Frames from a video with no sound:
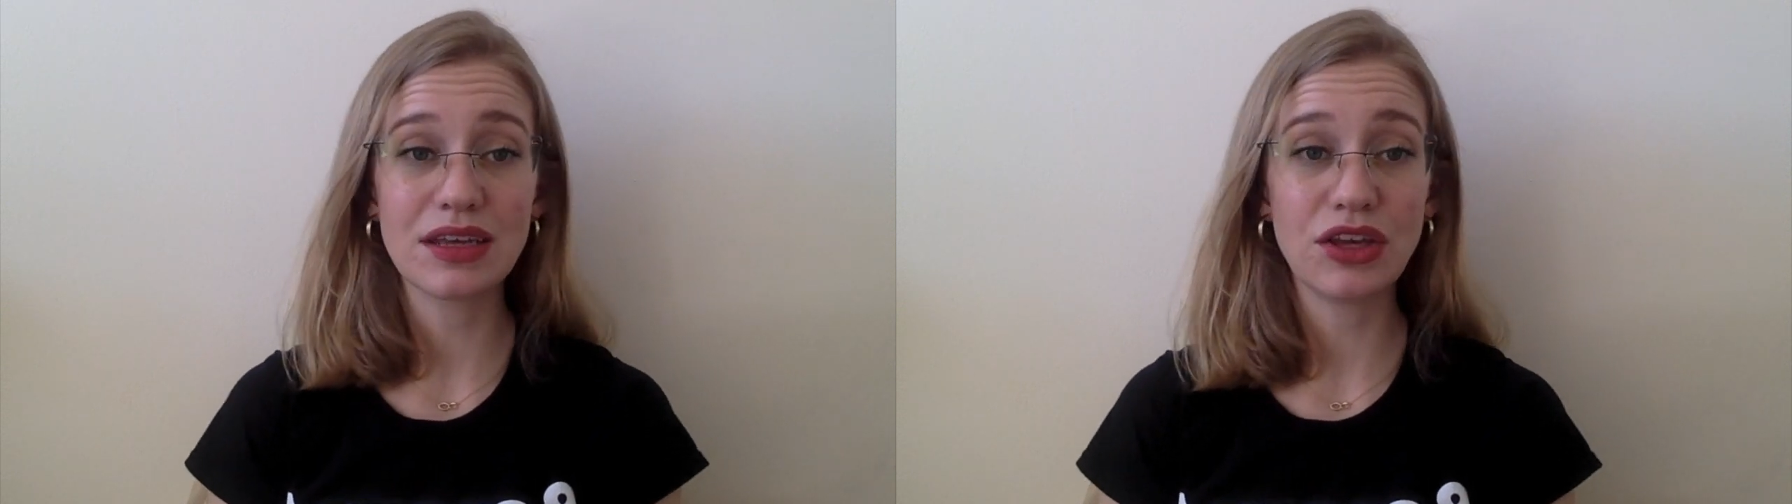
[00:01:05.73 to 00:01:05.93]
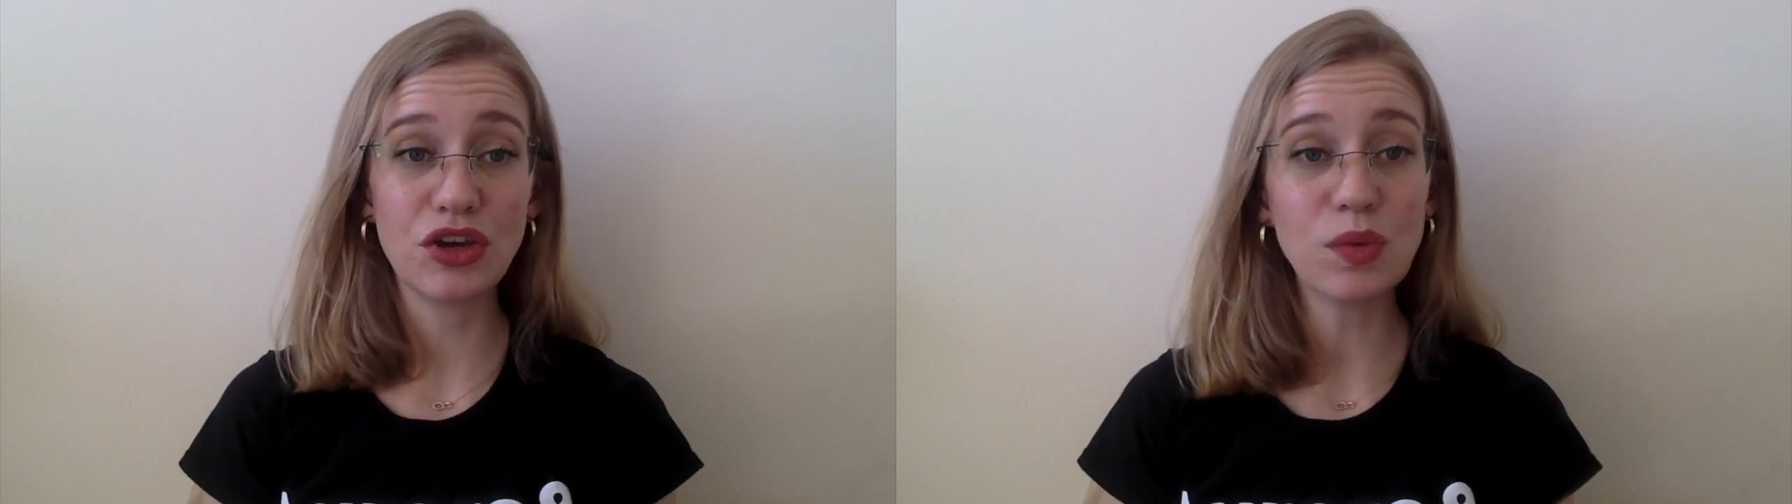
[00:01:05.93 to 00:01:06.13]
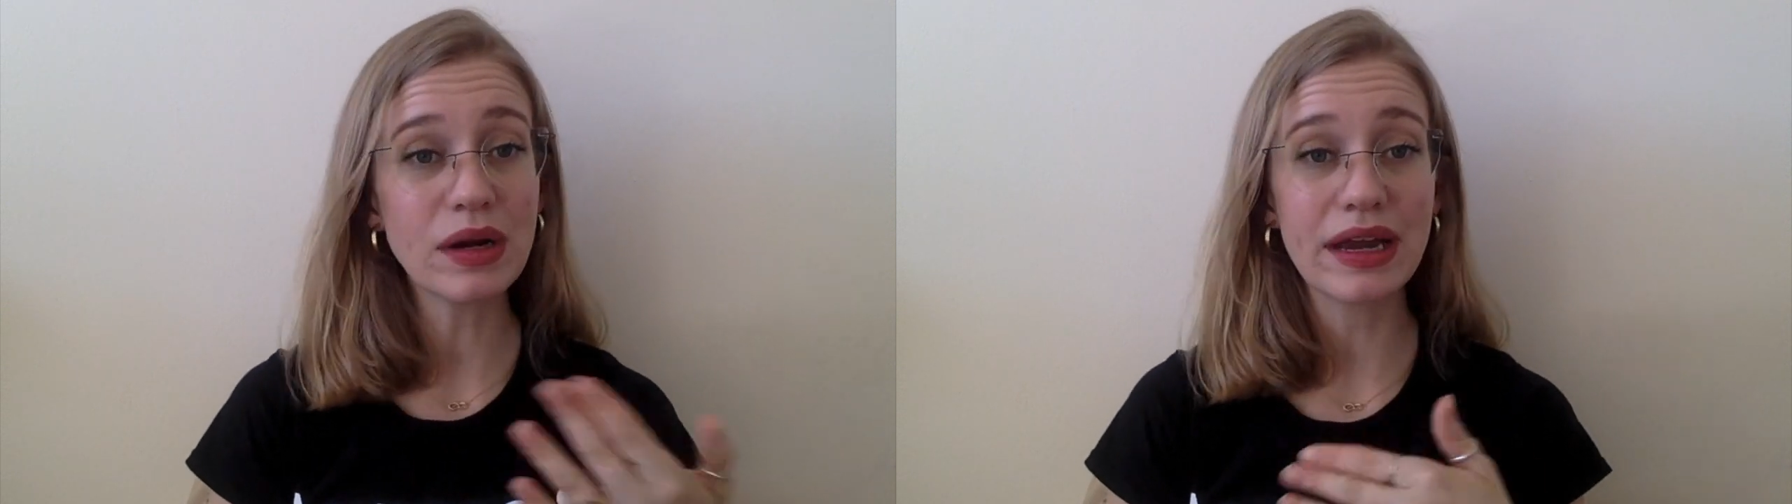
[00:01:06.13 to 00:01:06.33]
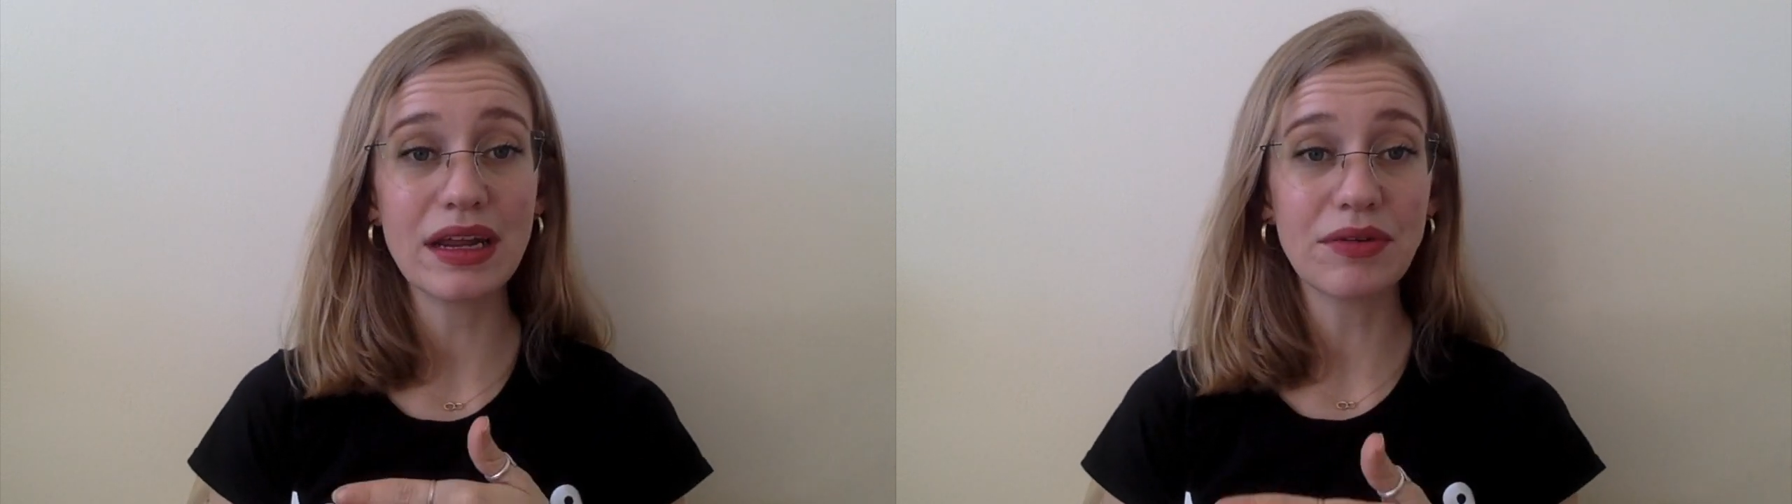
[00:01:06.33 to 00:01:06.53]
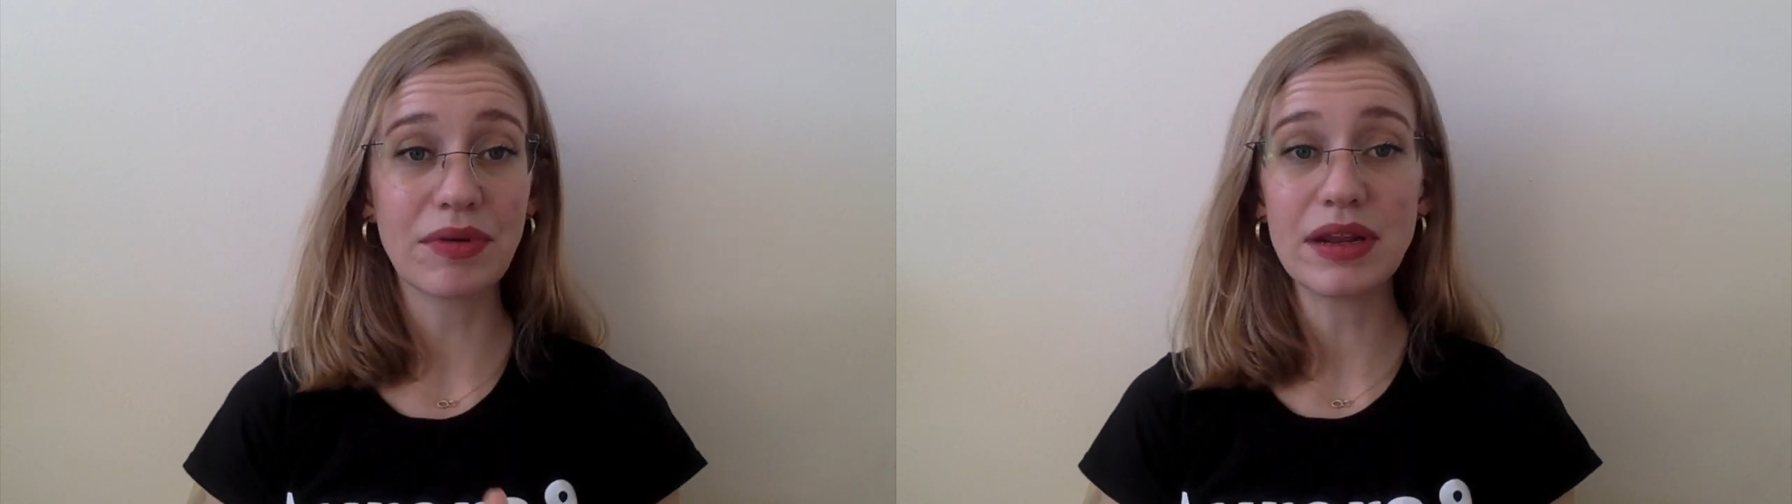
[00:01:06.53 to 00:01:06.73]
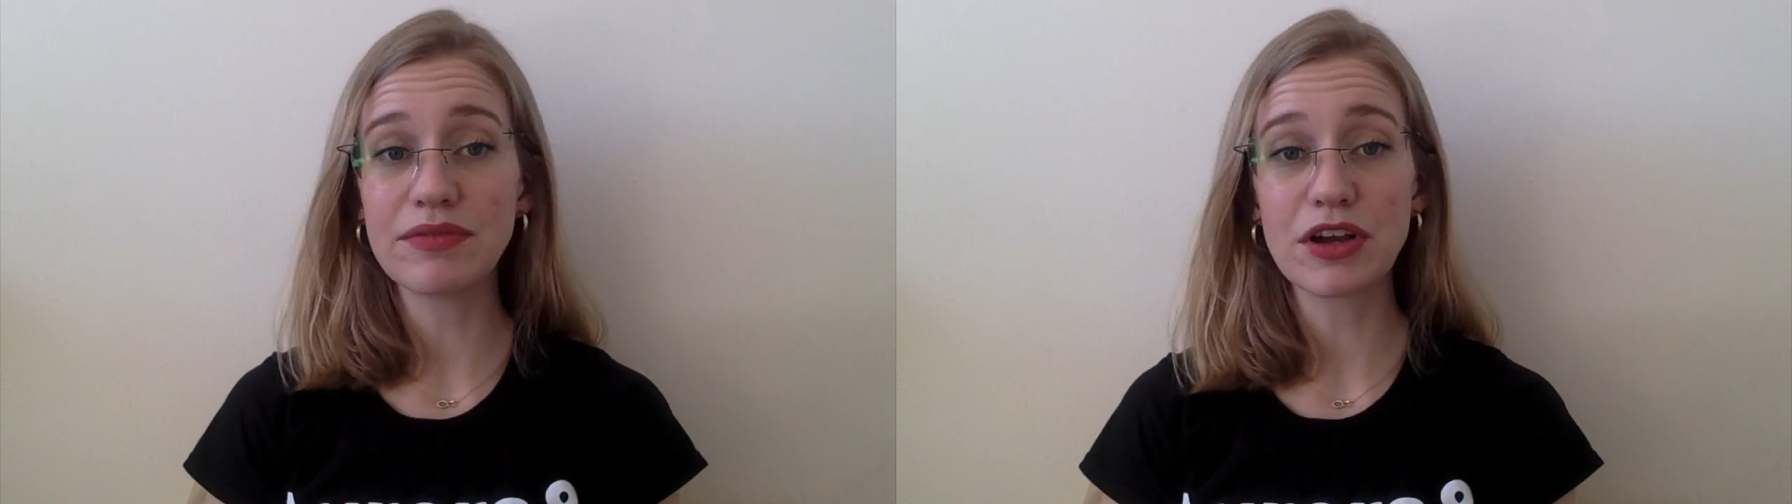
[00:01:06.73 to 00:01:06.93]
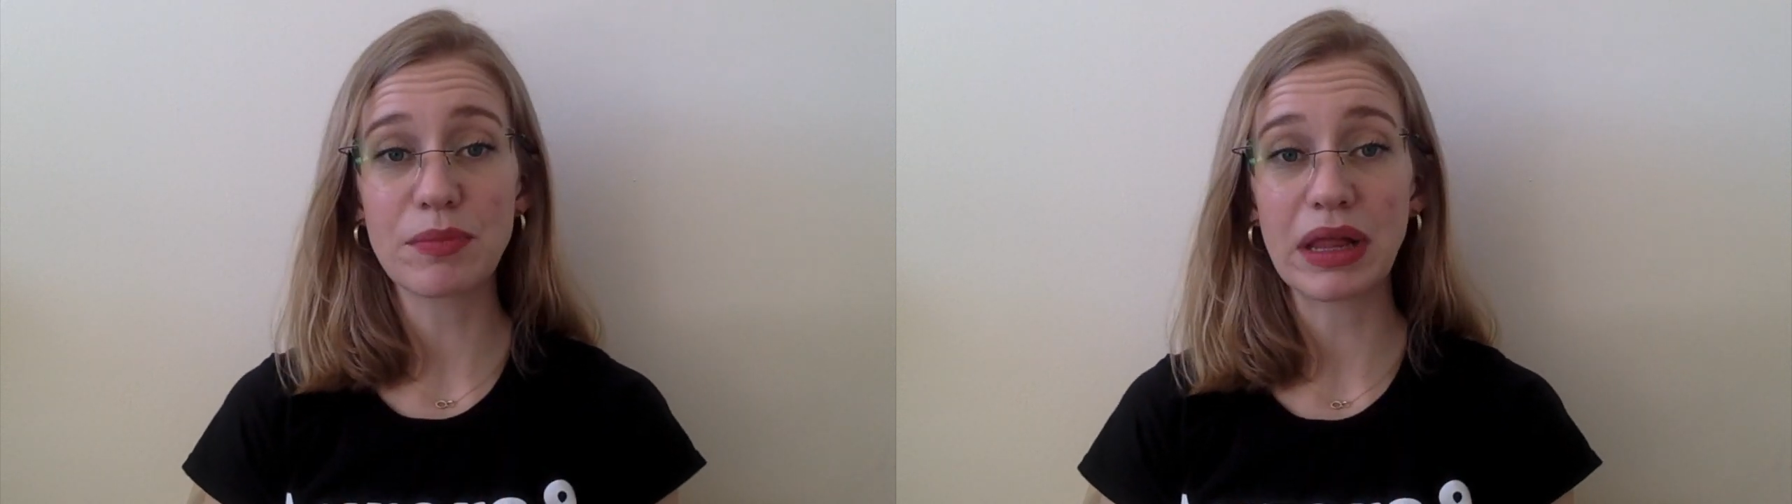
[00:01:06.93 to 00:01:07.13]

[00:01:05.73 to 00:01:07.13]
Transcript: you are getting rid of their